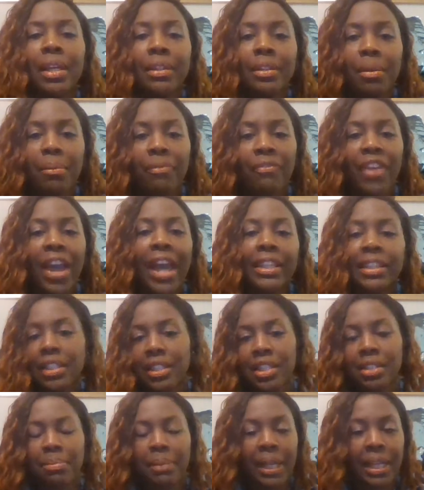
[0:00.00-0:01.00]
The fact that
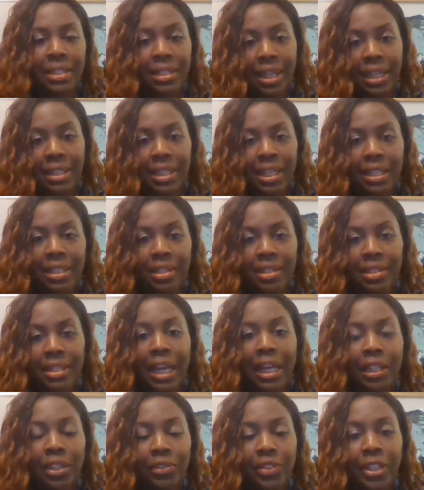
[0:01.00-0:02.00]
this man has not taken a
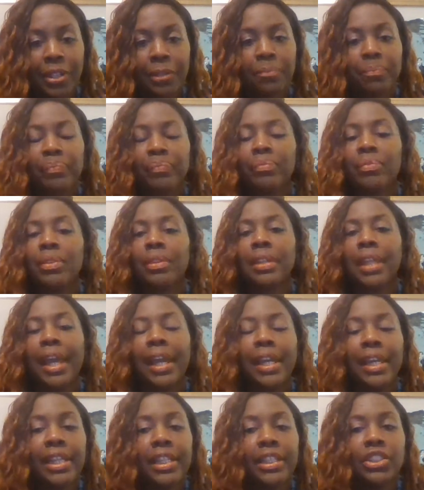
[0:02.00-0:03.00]
salary, that
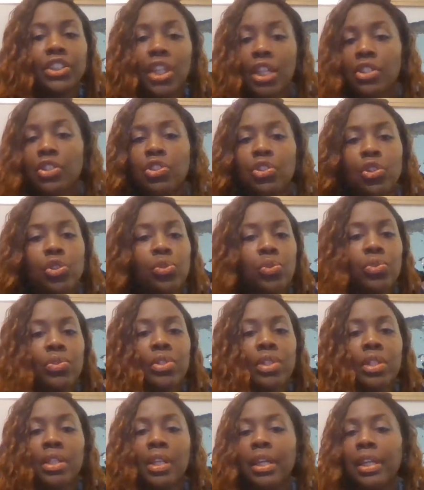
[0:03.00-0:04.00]
he just
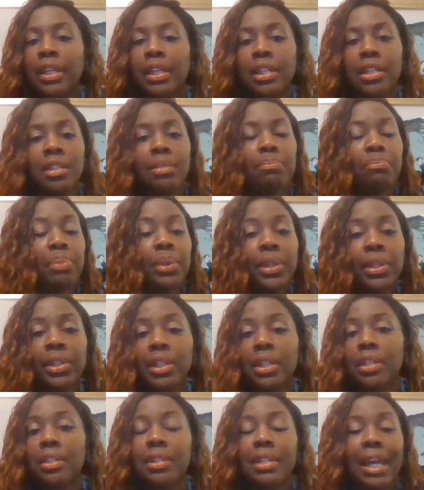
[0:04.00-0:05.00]
used his
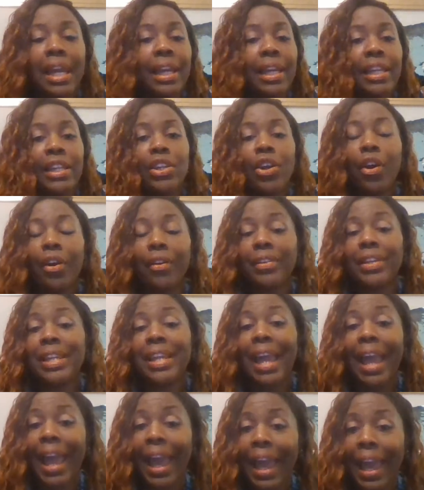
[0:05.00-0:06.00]
billions that he already
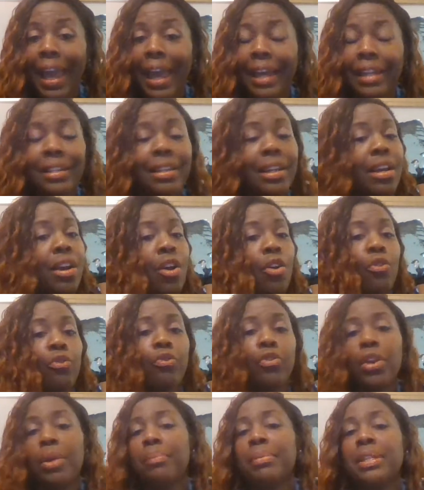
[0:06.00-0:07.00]
had
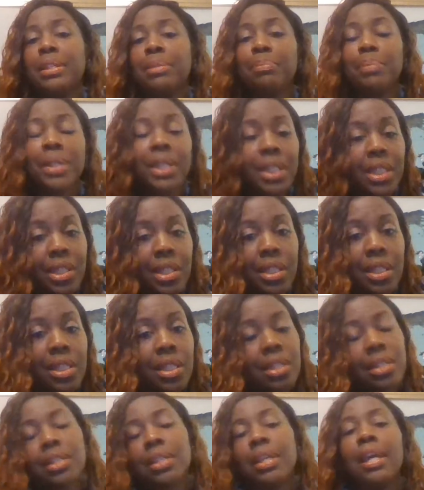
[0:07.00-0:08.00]
from his
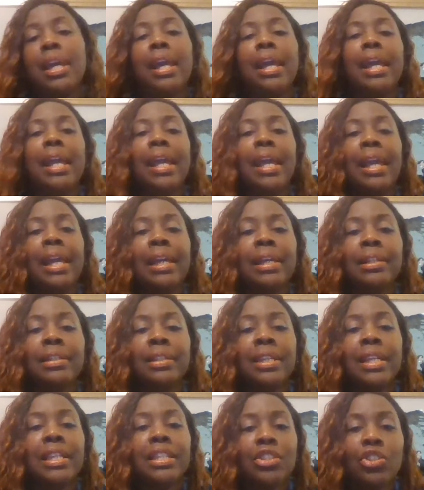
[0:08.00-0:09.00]
businesses, and
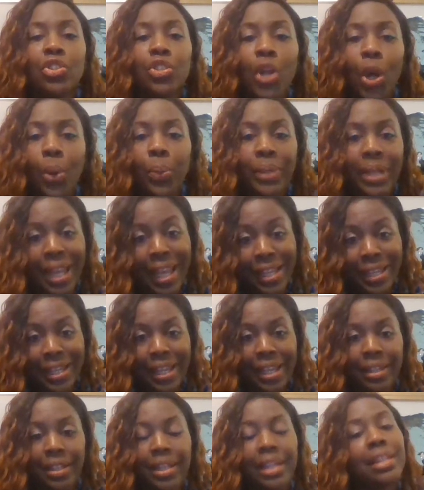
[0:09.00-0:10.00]
he's
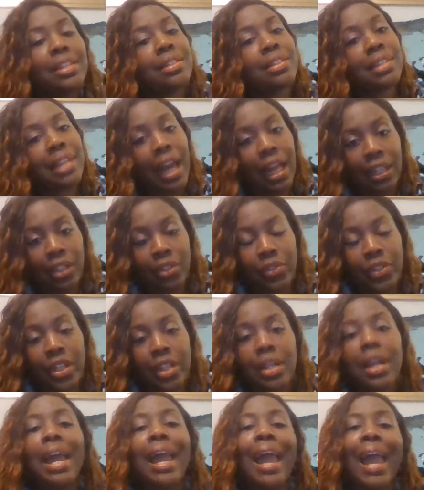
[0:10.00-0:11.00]
donating his
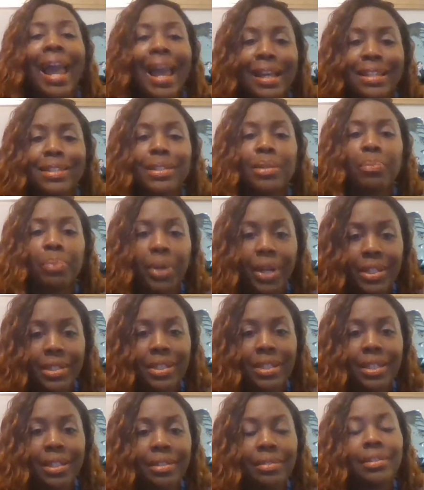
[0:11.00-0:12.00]
salary as the
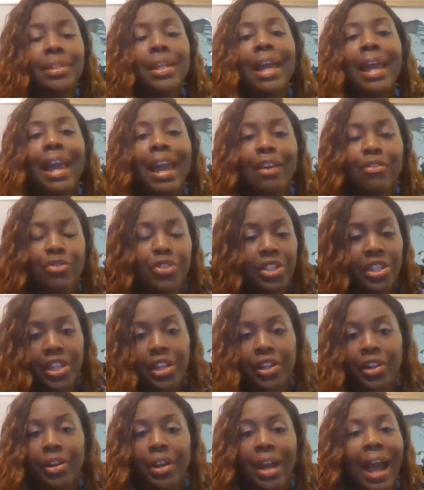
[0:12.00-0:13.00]
president every
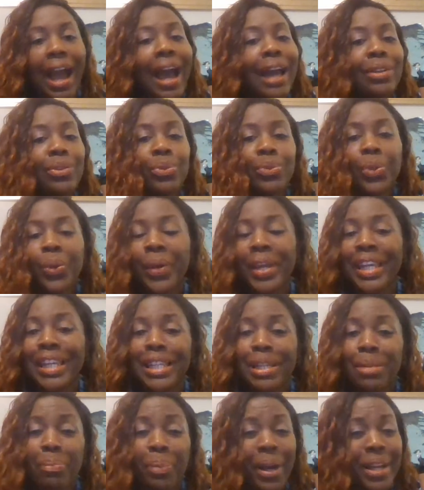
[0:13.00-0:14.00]
year. I don't know
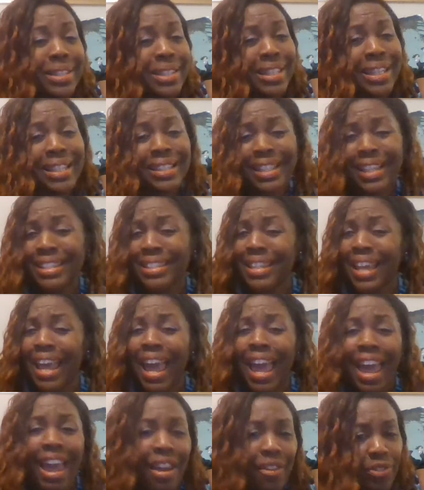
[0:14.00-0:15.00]
any president that's
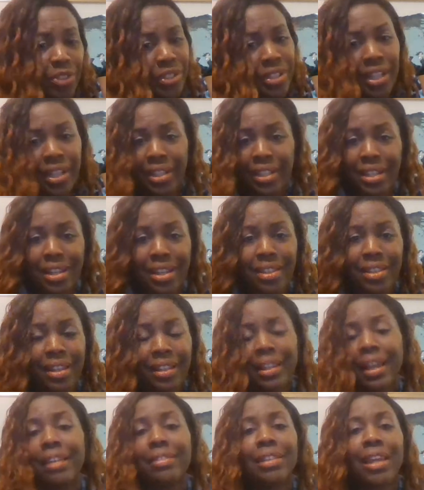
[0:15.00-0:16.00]
ever done anything
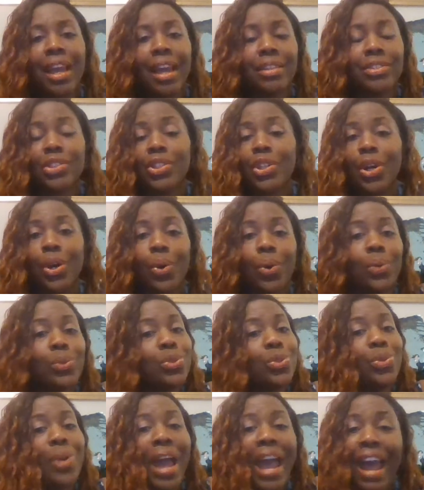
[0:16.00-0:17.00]
like that. So
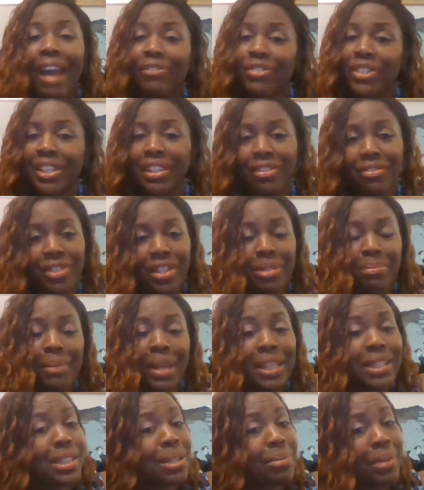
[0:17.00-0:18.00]
you have to give this
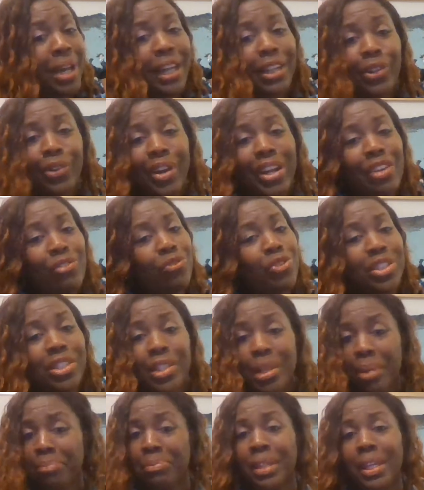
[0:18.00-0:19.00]
man some kind of credit for
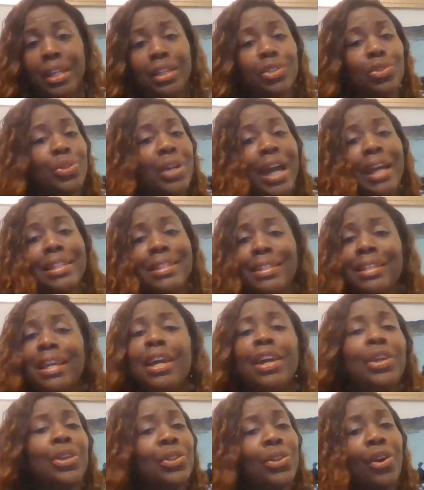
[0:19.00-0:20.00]
something. You guys,
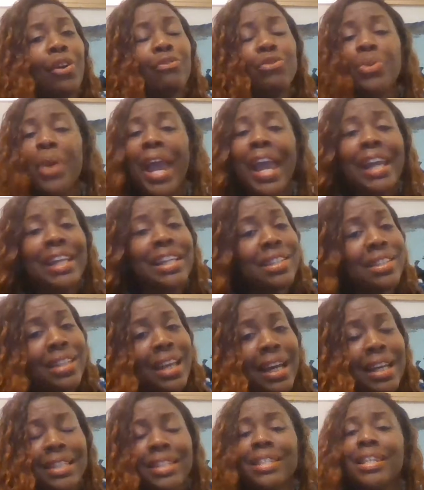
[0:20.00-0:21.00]
if you hate his
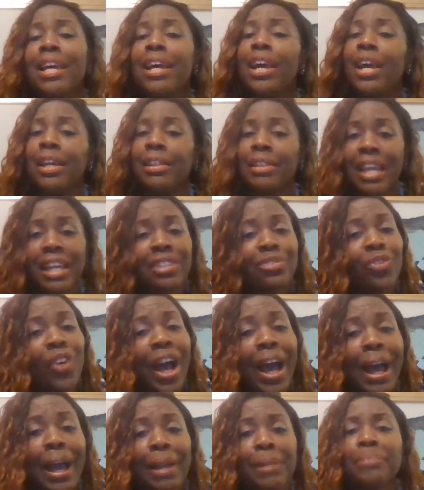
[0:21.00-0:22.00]
guts, that's
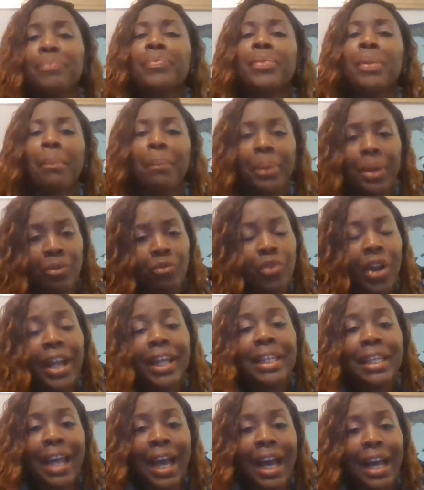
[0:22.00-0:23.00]
fine, but
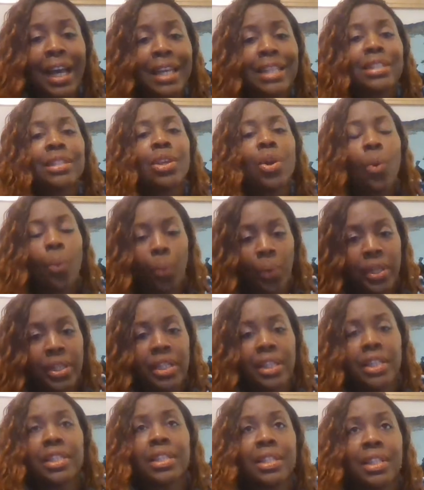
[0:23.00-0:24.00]
recognize when
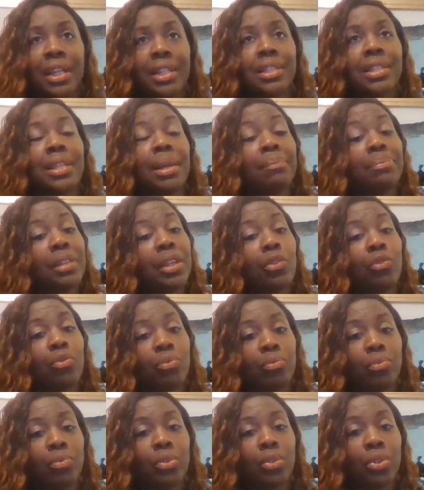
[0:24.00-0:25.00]
he's done
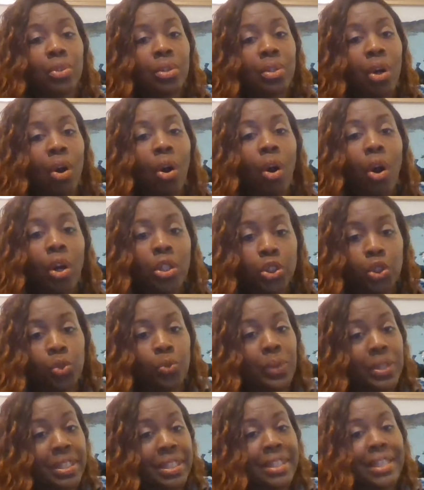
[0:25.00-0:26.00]
something
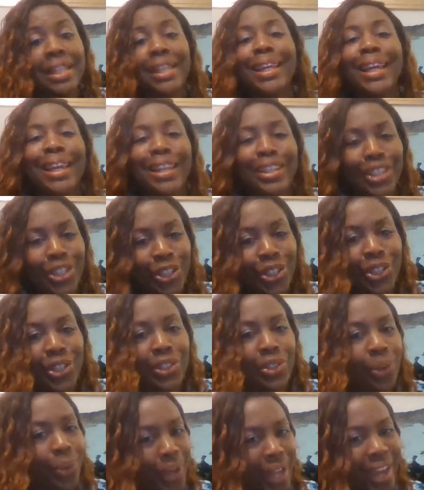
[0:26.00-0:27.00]
altruistic and
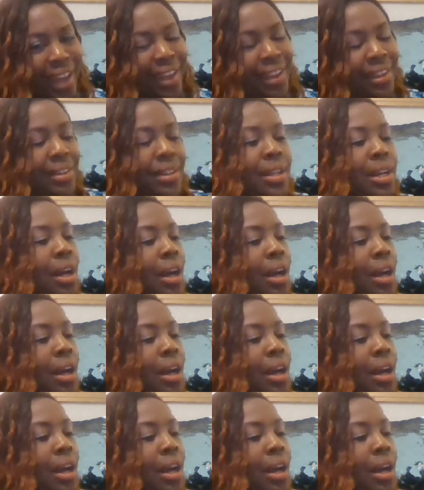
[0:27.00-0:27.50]
good, okay?